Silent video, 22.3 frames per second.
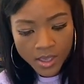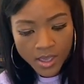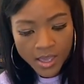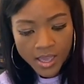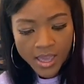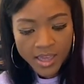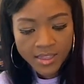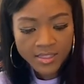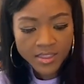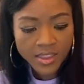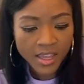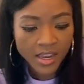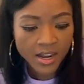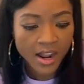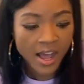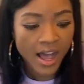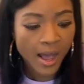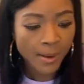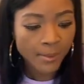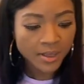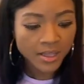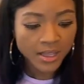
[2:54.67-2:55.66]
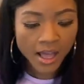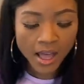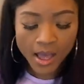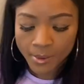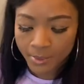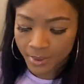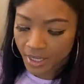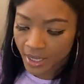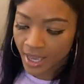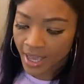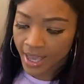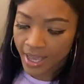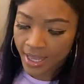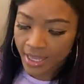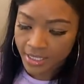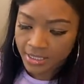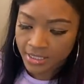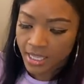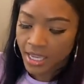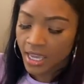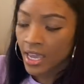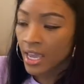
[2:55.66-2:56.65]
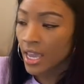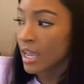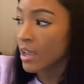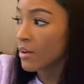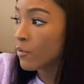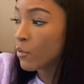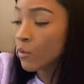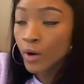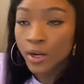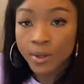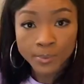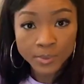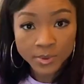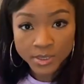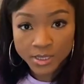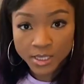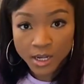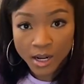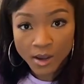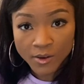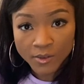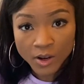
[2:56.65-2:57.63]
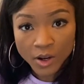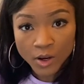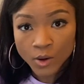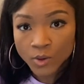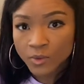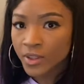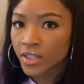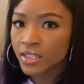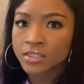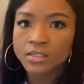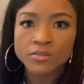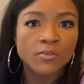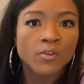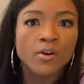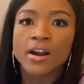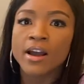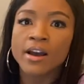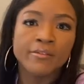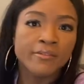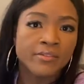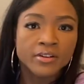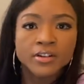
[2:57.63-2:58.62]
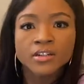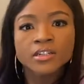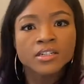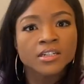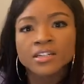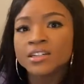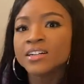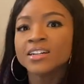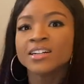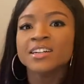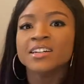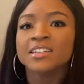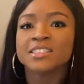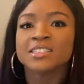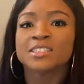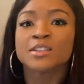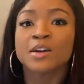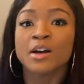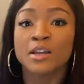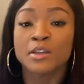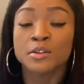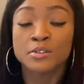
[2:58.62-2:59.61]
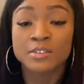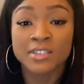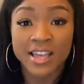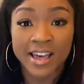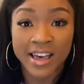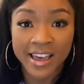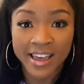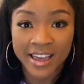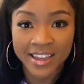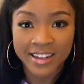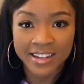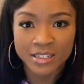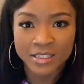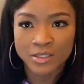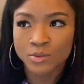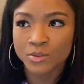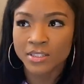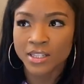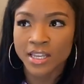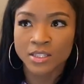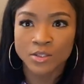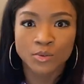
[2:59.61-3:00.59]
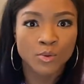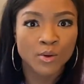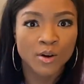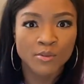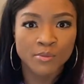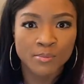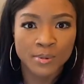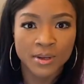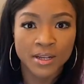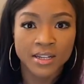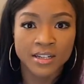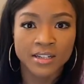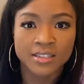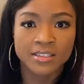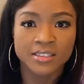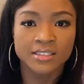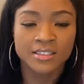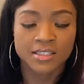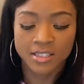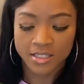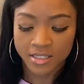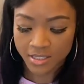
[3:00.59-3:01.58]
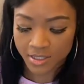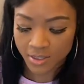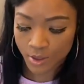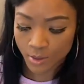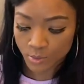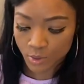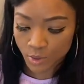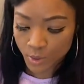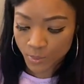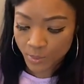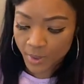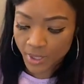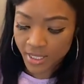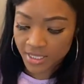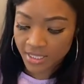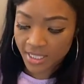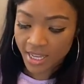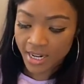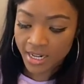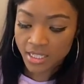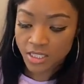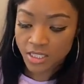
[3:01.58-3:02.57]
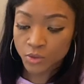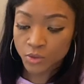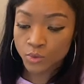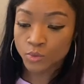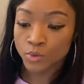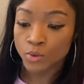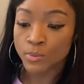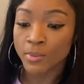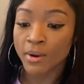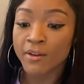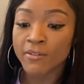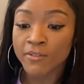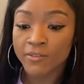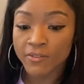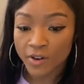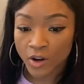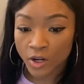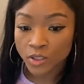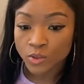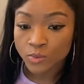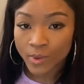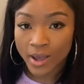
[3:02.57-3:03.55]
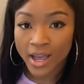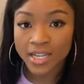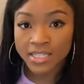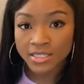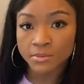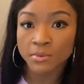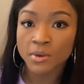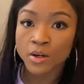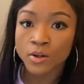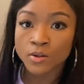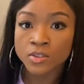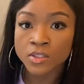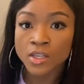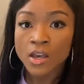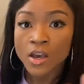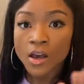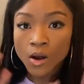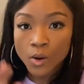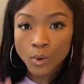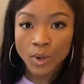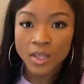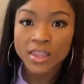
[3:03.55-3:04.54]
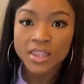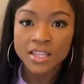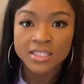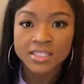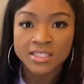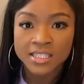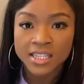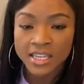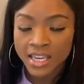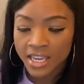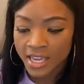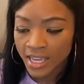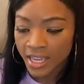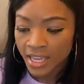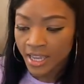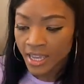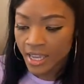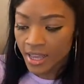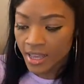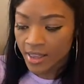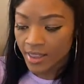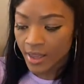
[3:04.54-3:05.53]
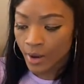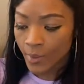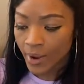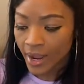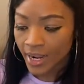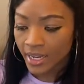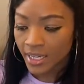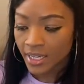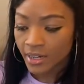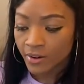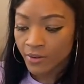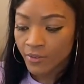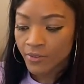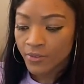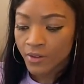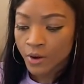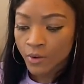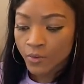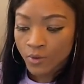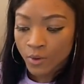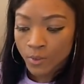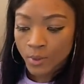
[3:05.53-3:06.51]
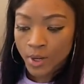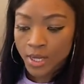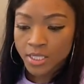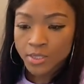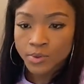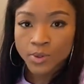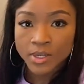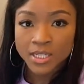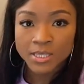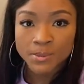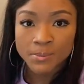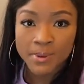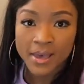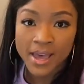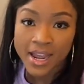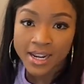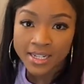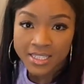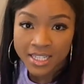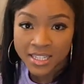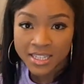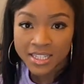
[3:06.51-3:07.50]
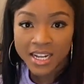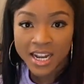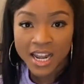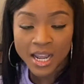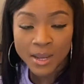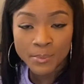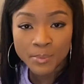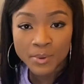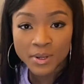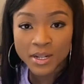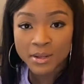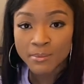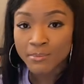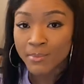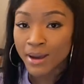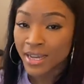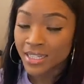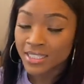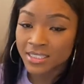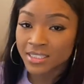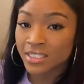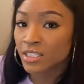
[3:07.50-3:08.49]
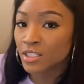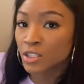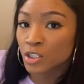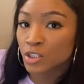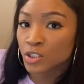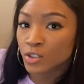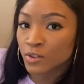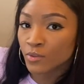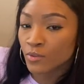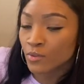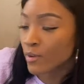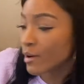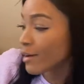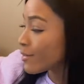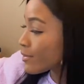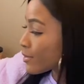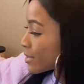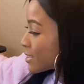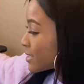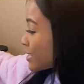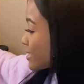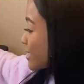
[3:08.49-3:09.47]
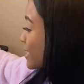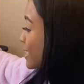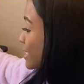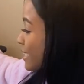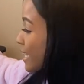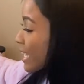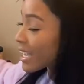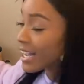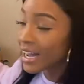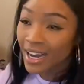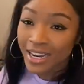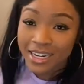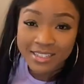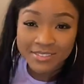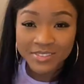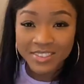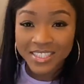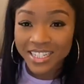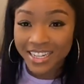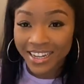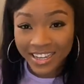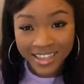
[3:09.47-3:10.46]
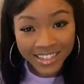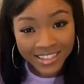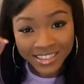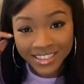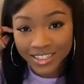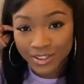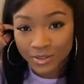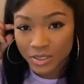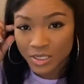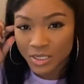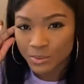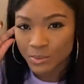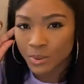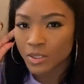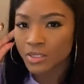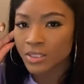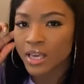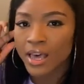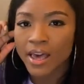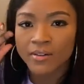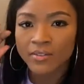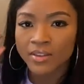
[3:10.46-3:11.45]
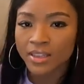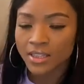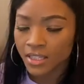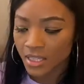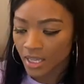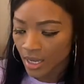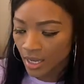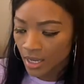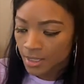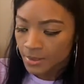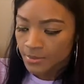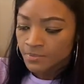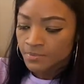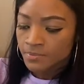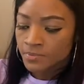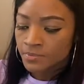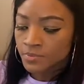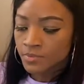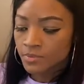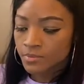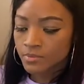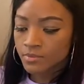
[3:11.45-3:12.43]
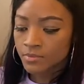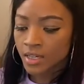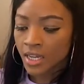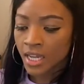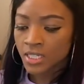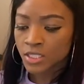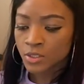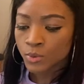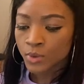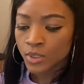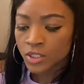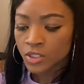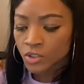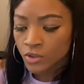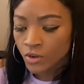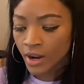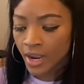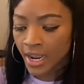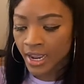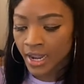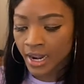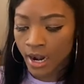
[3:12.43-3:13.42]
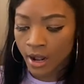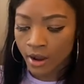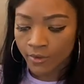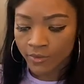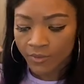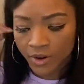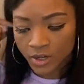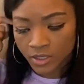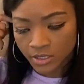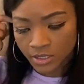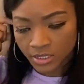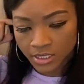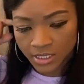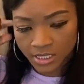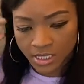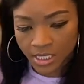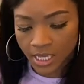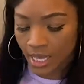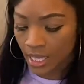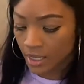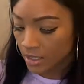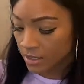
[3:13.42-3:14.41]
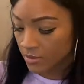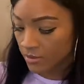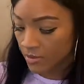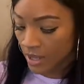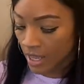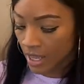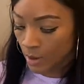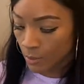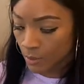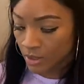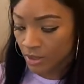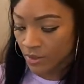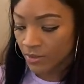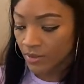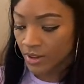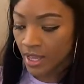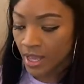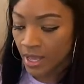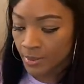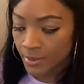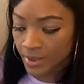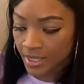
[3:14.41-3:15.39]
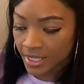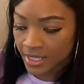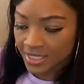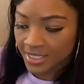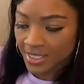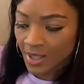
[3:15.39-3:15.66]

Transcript: And then Hobby Lobby has a 40% off code that's forever. So I used that, and this was like $12. So I'm super excited do my first wax melt with this kit. That way I can get a feel for what to expect. And then I can put in my signature fragrances like honey vanilla, which smells heavenly. So I just want to try it out first and see how this what the vibe is.